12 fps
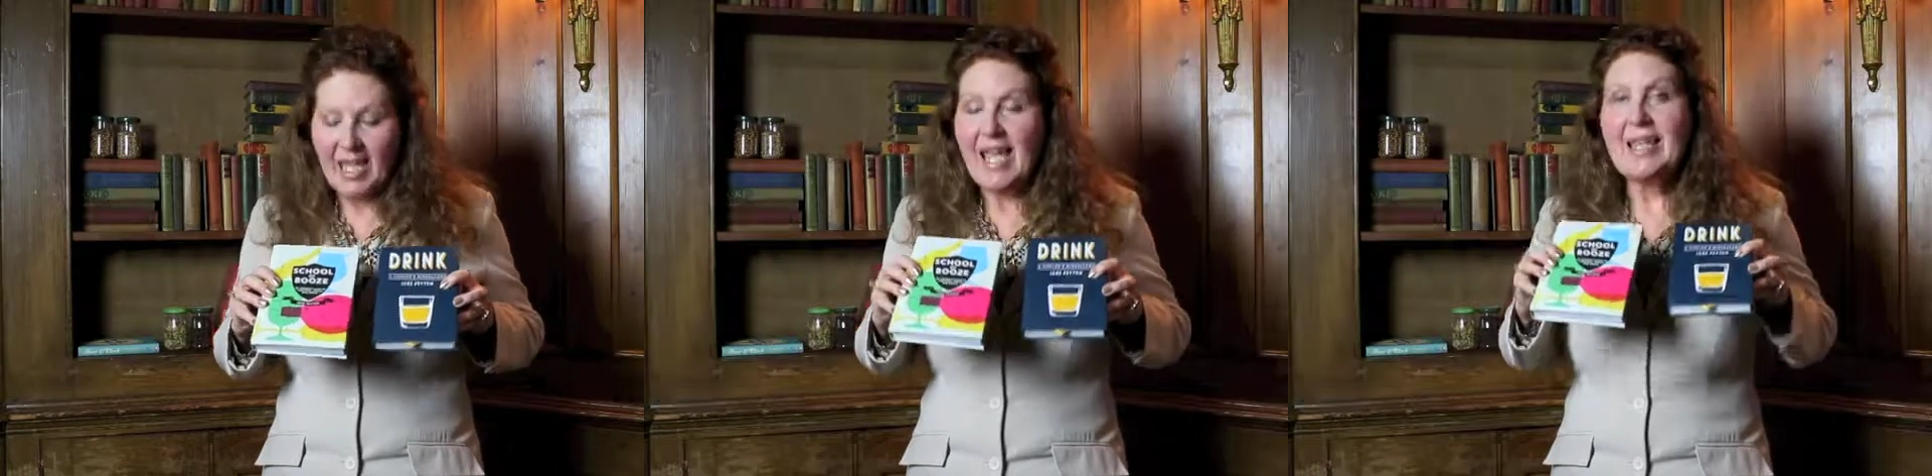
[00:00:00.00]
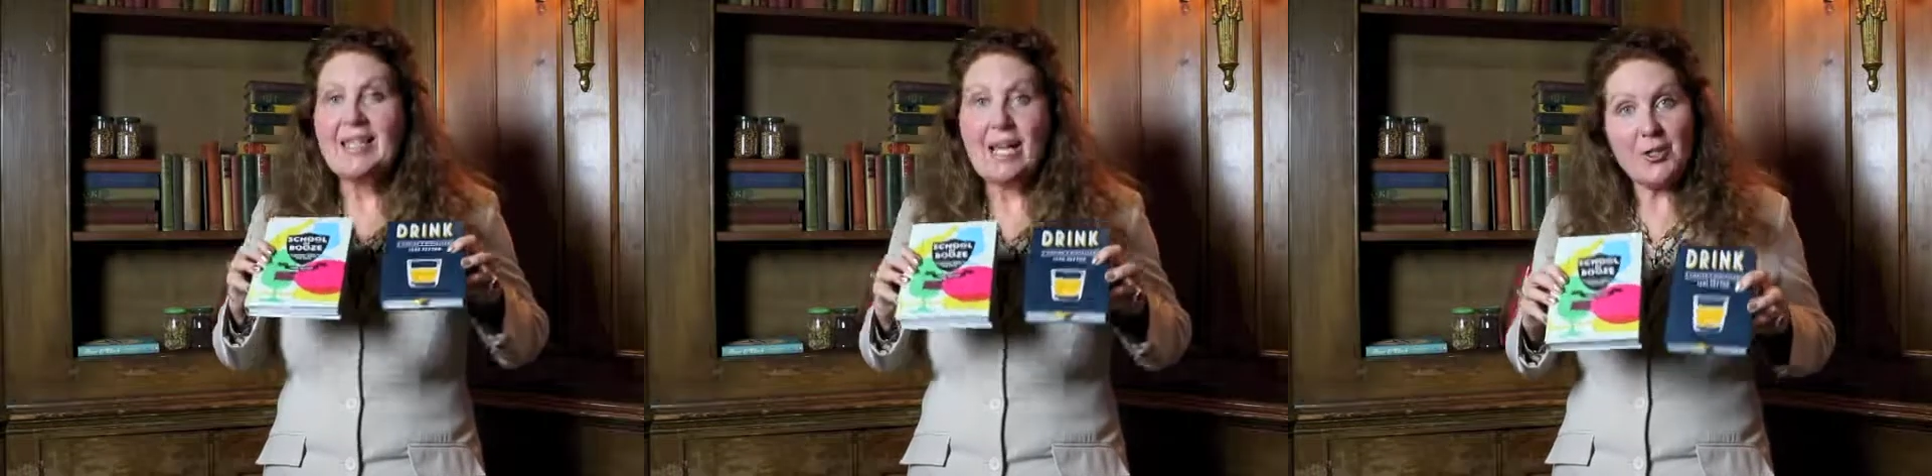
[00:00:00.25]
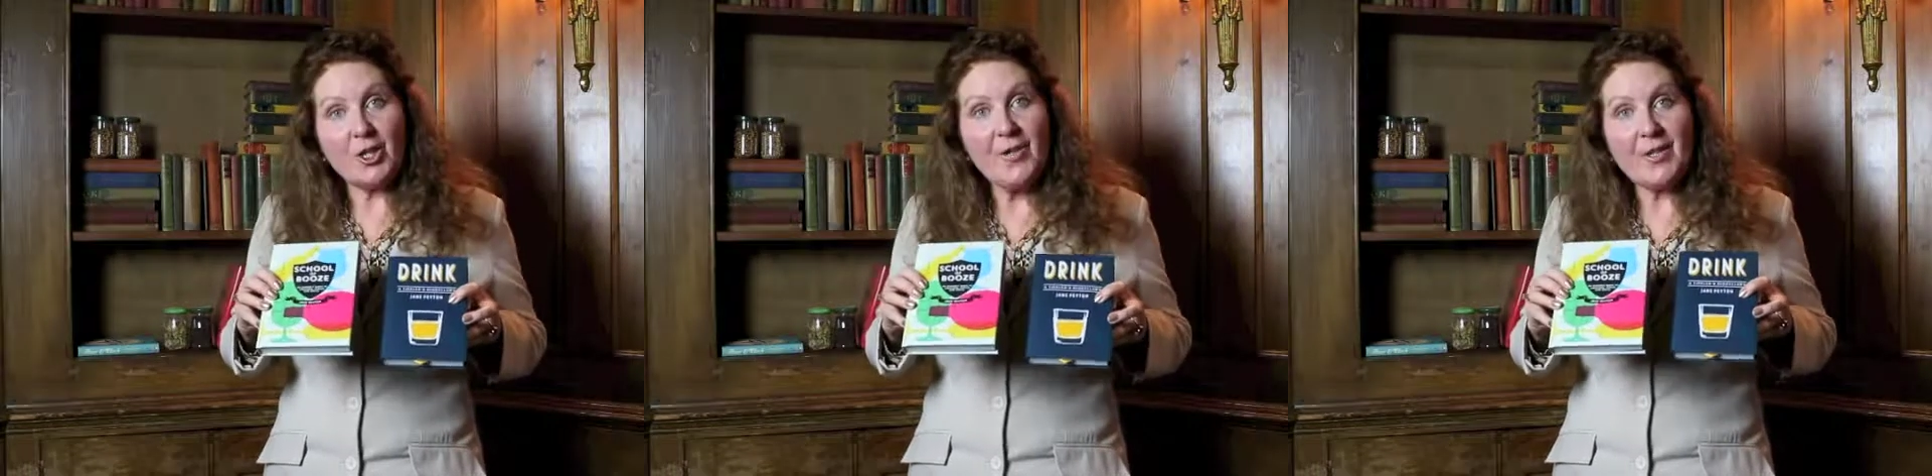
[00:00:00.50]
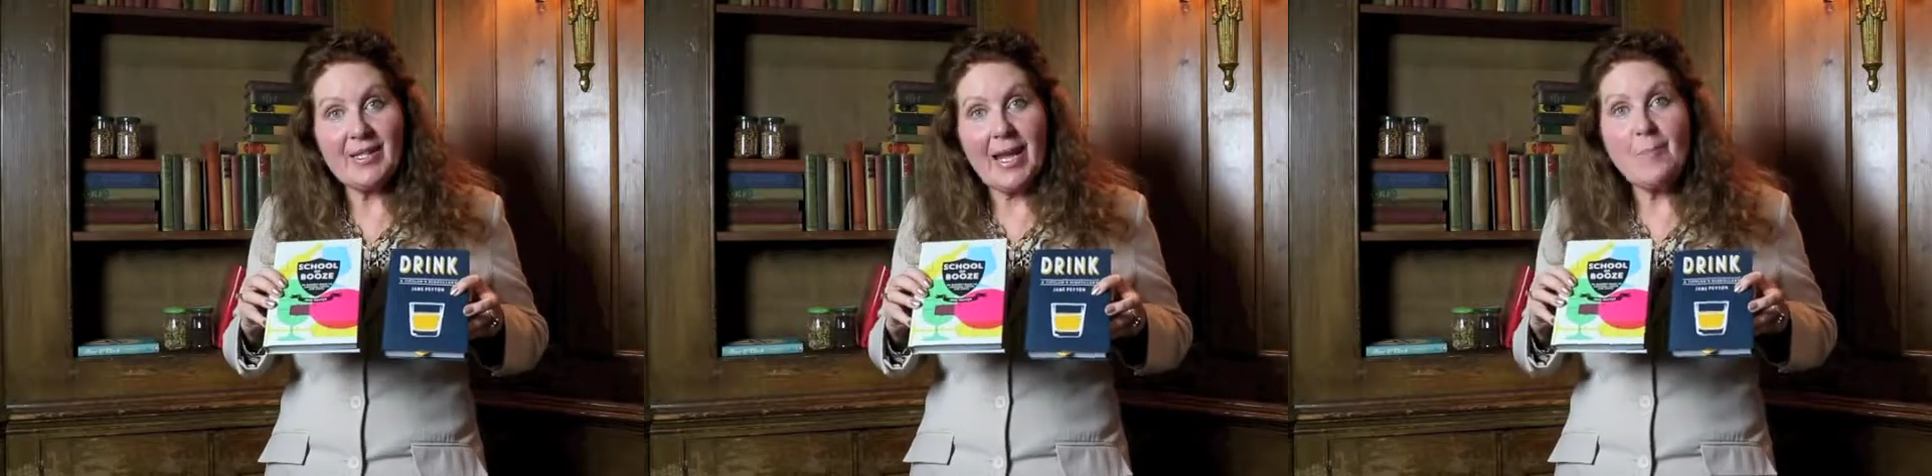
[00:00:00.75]
It's actually the
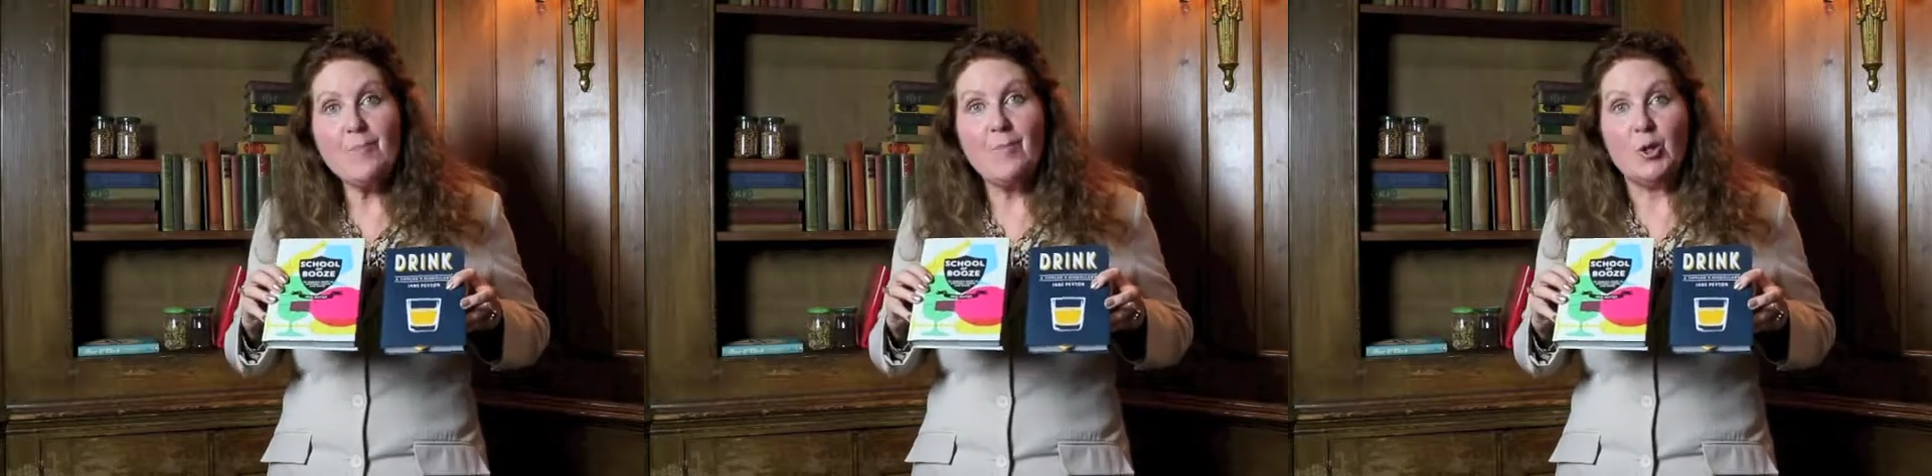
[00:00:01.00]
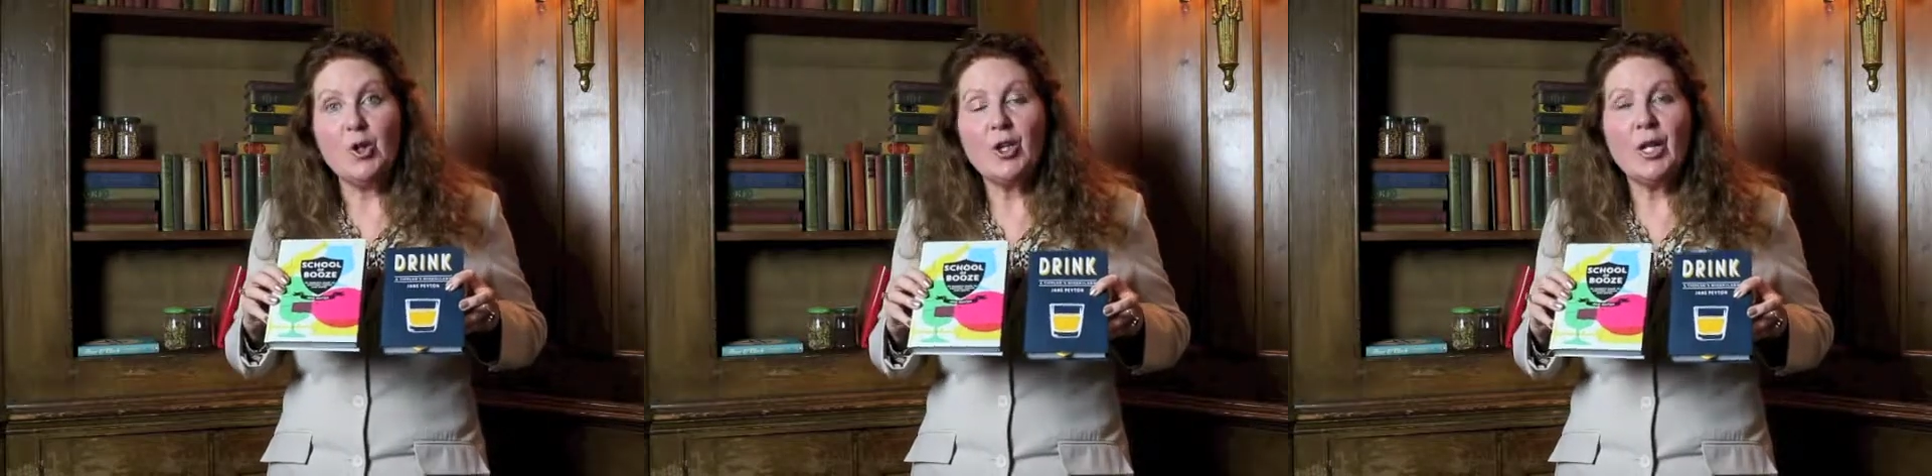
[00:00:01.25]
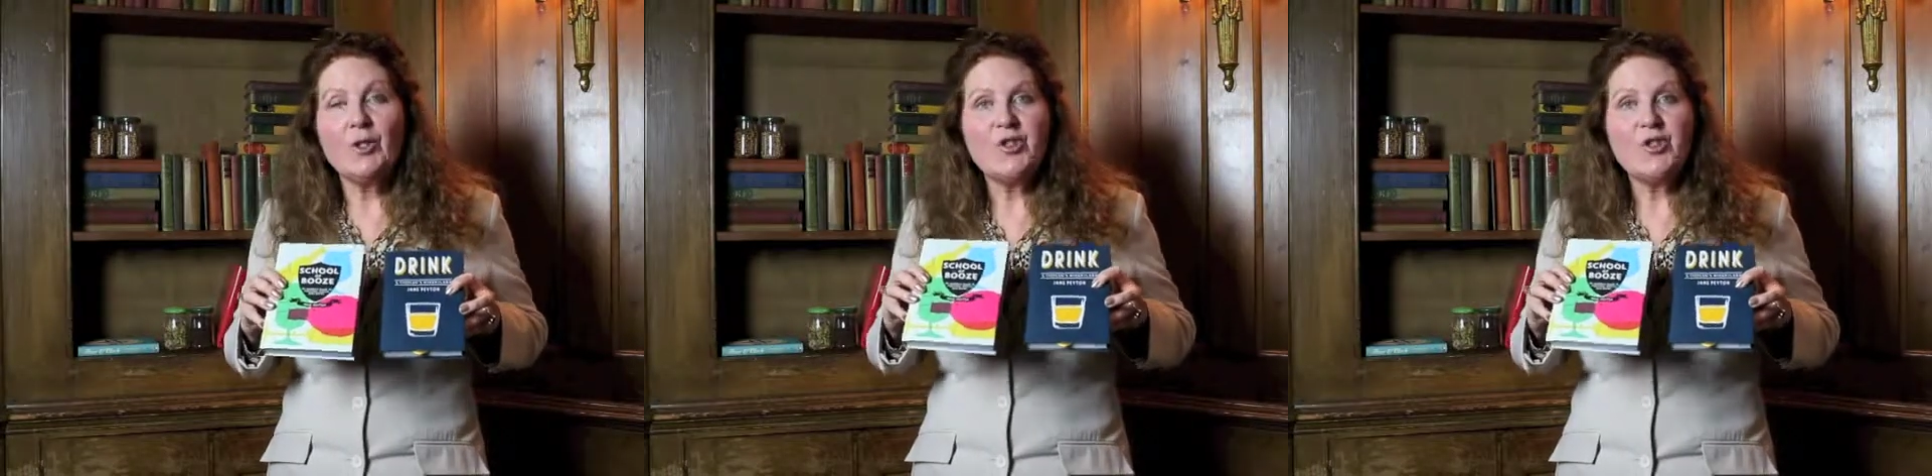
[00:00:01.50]
same book,